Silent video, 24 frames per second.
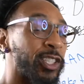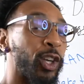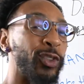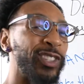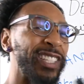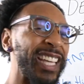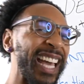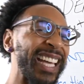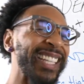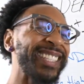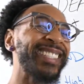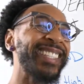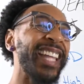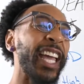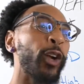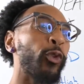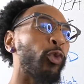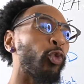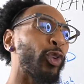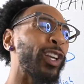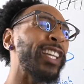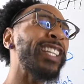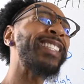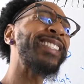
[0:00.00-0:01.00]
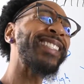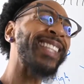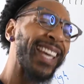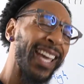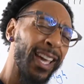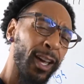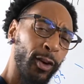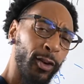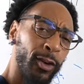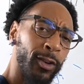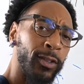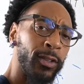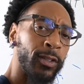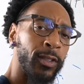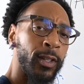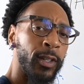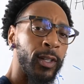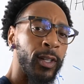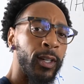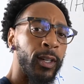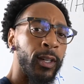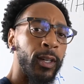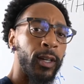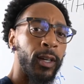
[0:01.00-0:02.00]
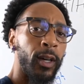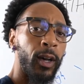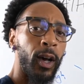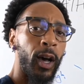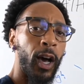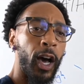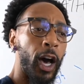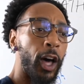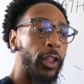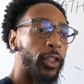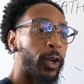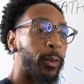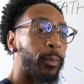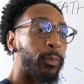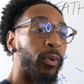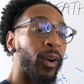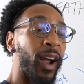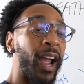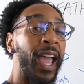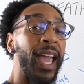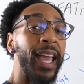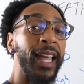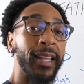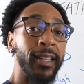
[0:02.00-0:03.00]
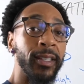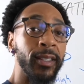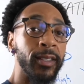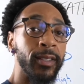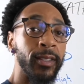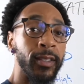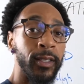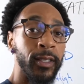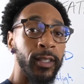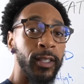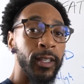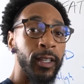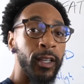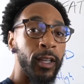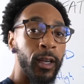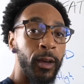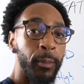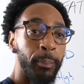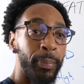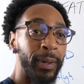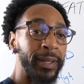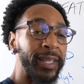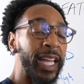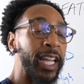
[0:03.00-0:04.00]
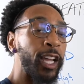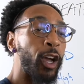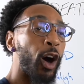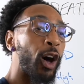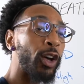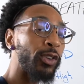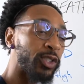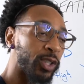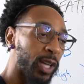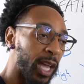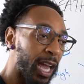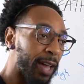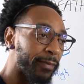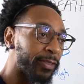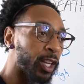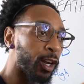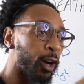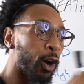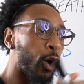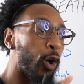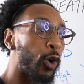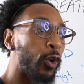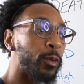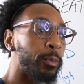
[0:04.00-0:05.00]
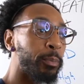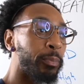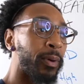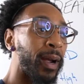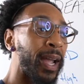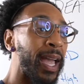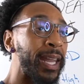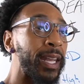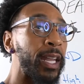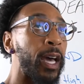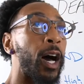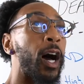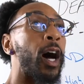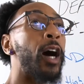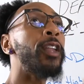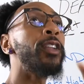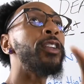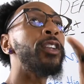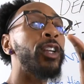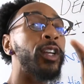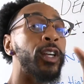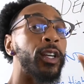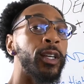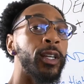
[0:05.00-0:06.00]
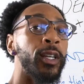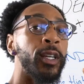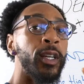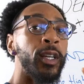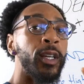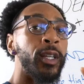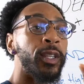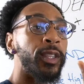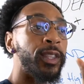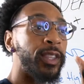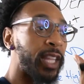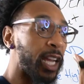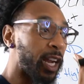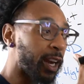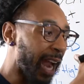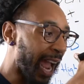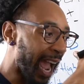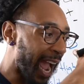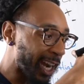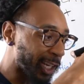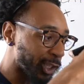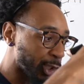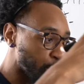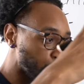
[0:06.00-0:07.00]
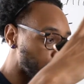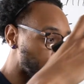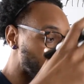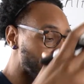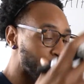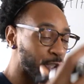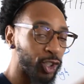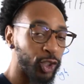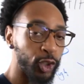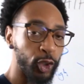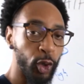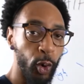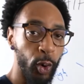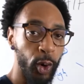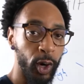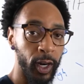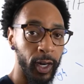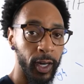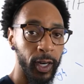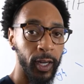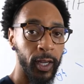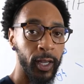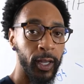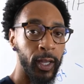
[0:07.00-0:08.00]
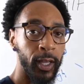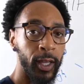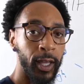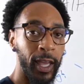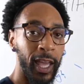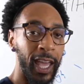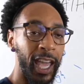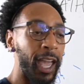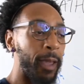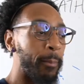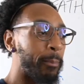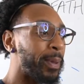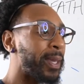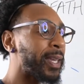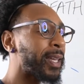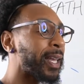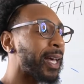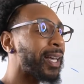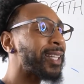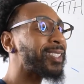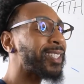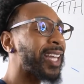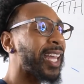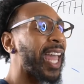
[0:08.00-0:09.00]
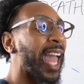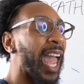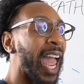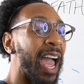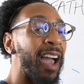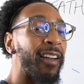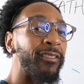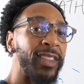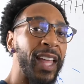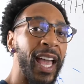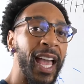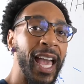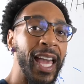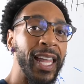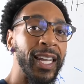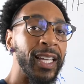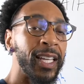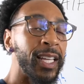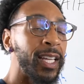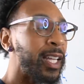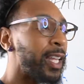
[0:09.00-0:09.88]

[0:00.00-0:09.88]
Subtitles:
yes, they resell other brands, but they also have their own brand under their actual store. And because they have that,